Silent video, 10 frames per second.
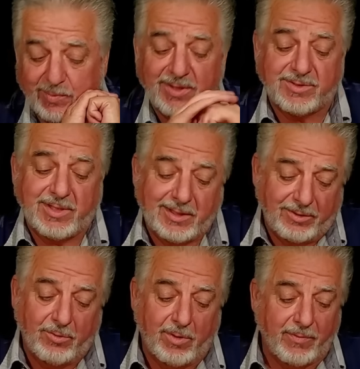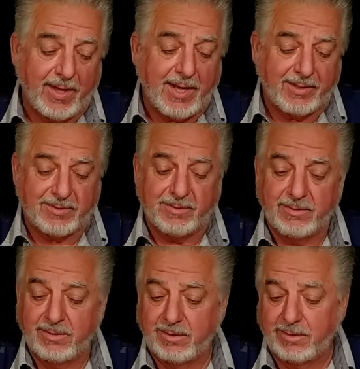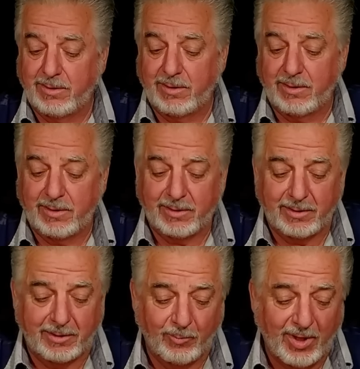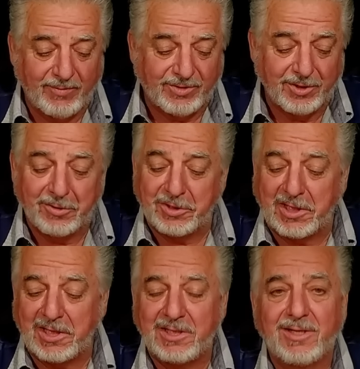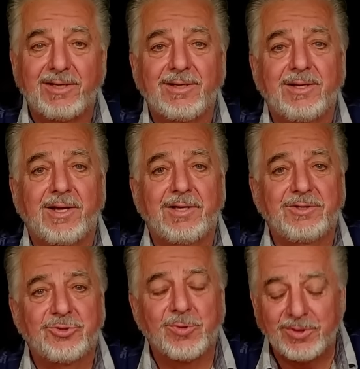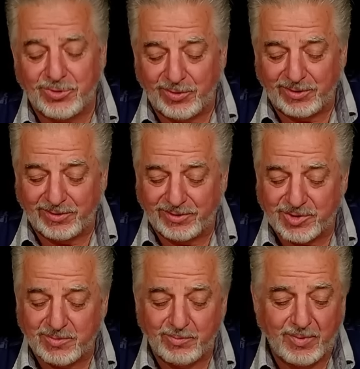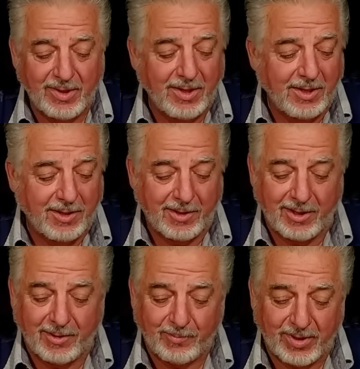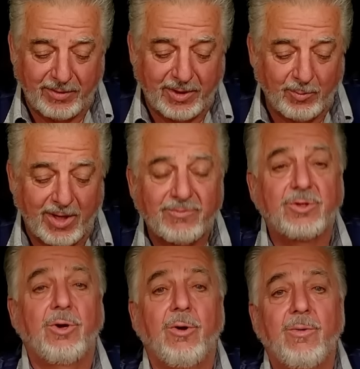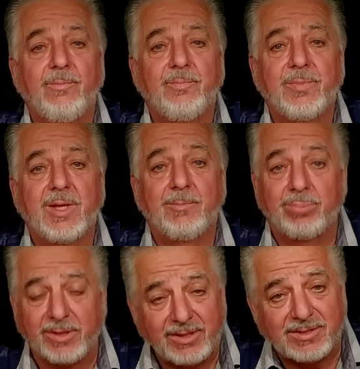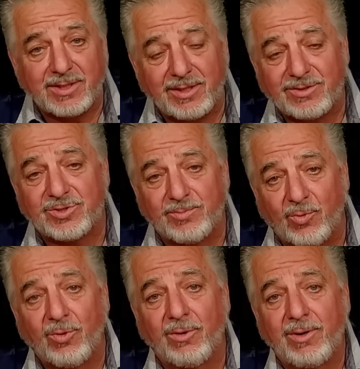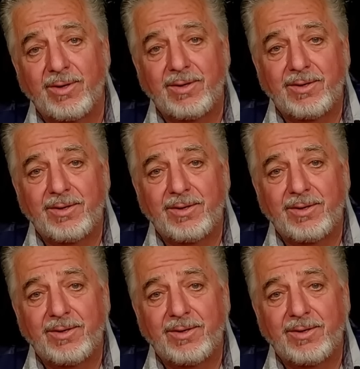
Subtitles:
the best I can do on that. We have a dinner date. I enjoy doing these, but I think we have to go. And please send some more